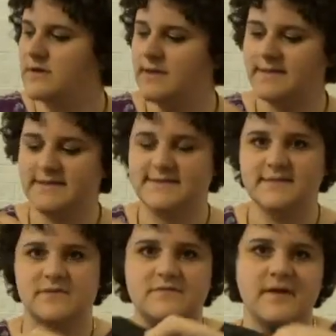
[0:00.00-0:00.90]
Got these
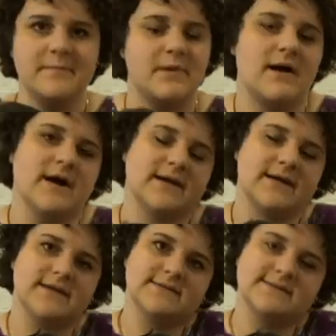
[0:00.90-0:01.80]
little front
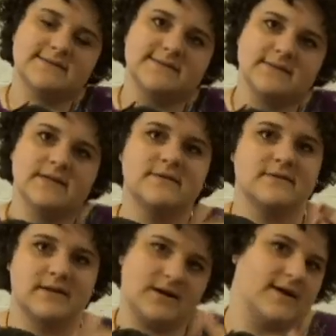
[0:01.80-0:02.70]
pockets
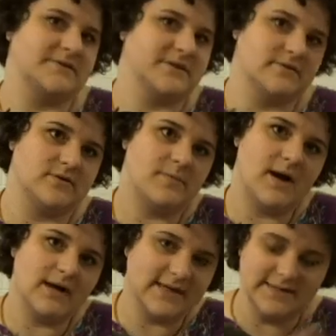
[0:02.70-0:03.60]
that are actually little
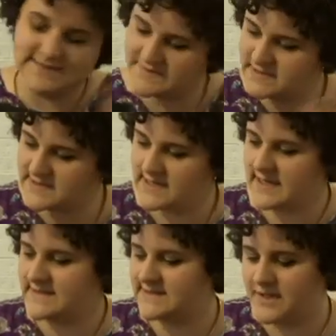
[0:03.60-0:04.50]
pockets, which is
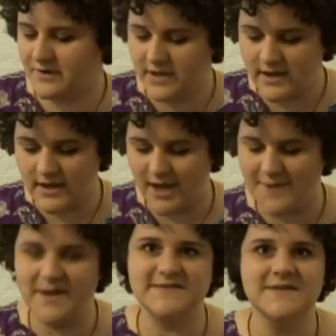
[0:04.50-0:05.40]
nice. So
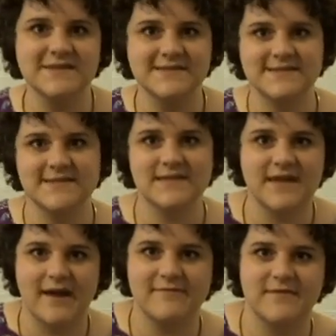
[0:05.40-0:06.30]
as you can see,
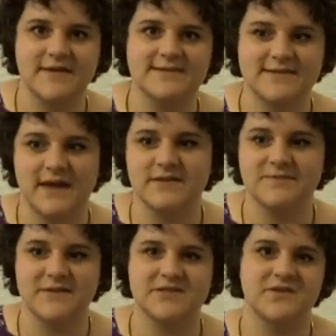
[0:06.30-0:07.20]
I've like styled a
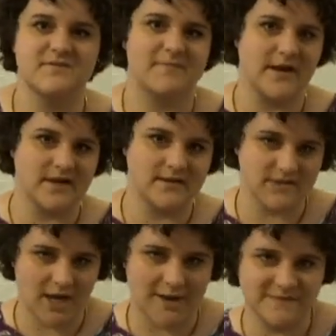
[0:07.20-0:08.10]
bunch of my
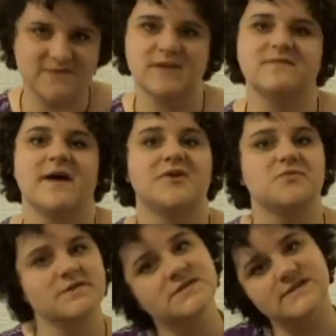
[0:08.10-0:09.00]
tops that I found
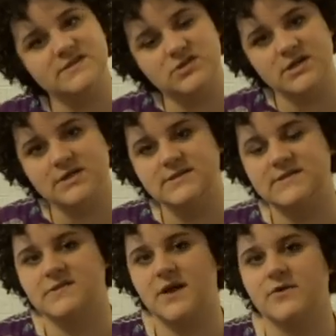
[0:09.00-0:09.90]
with this skirt.
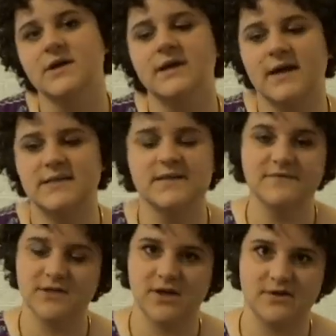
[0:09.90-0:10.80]
So I
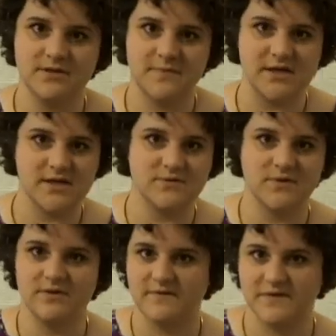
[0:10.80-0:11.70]
definitely know it'll be
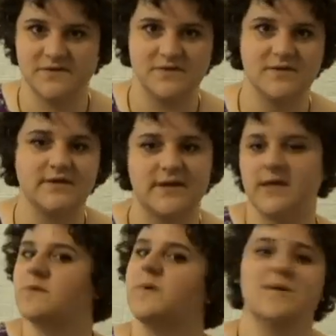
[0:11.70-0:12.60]
really versatile and I
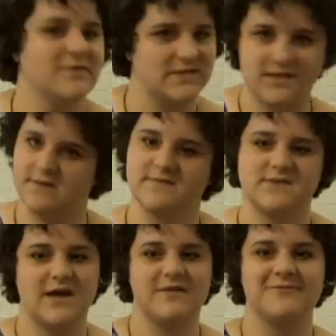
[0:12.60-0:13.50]
can wear it with a ton of
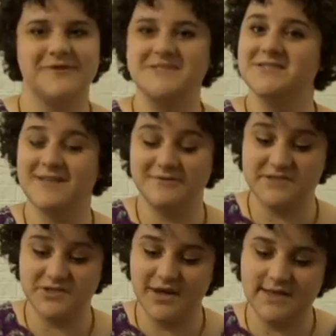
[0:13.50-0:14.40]
stuff, which is always
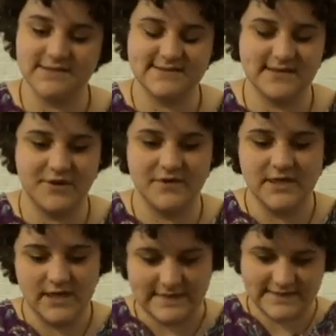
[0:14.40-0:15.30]
great. So
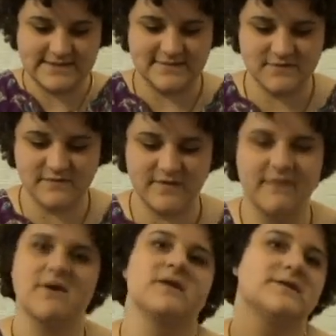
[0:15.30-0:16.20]
I think definitely
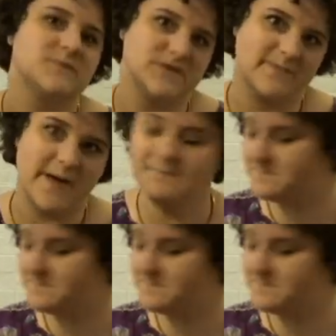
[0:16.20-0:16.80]
$5 well spent.